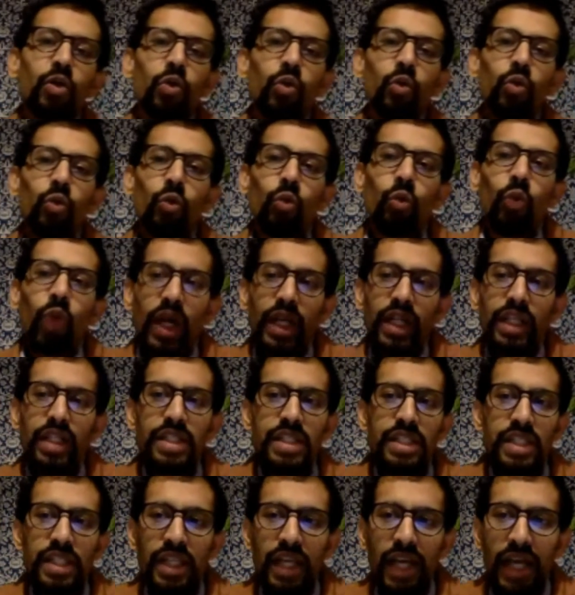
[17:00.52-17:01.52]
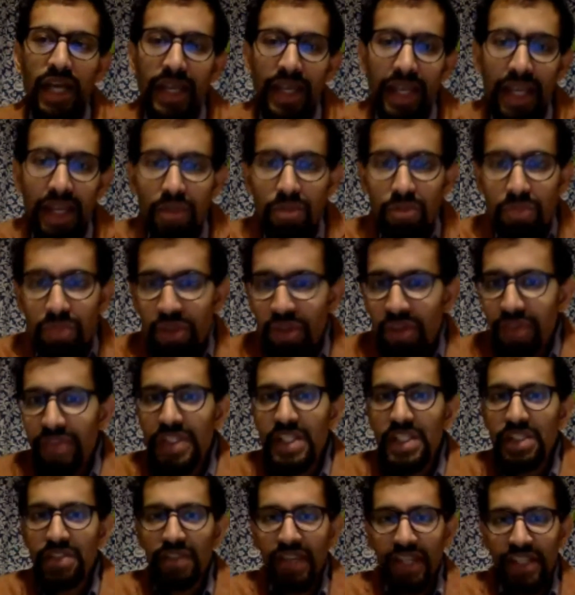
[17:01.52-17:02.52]
What a number of
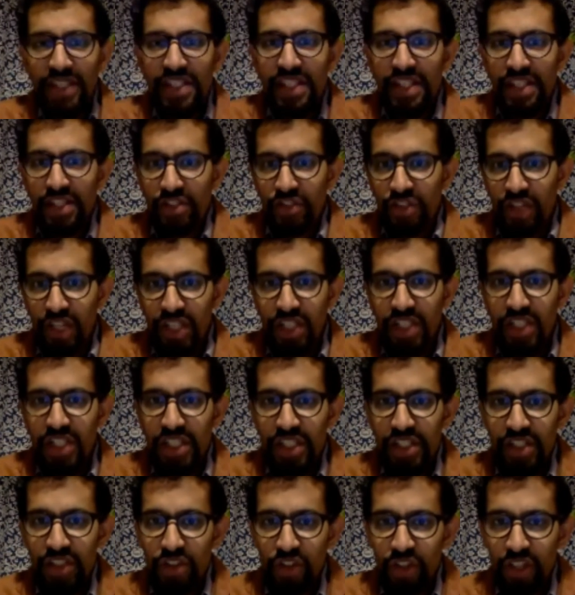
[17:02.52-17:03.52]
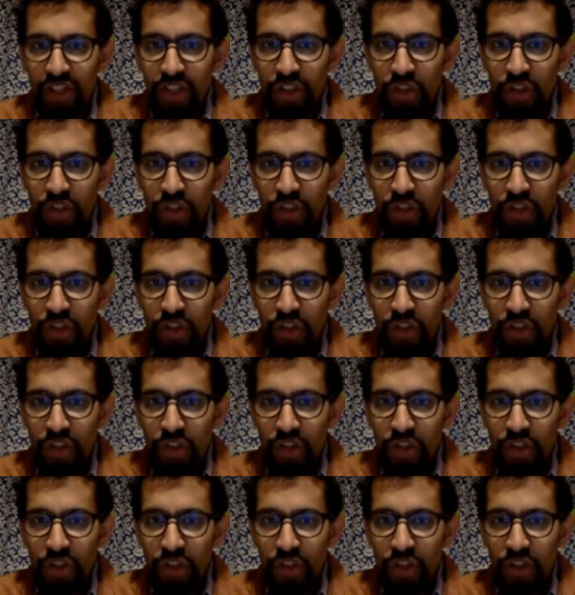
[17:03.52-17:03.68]
these vaccine strategies are trying to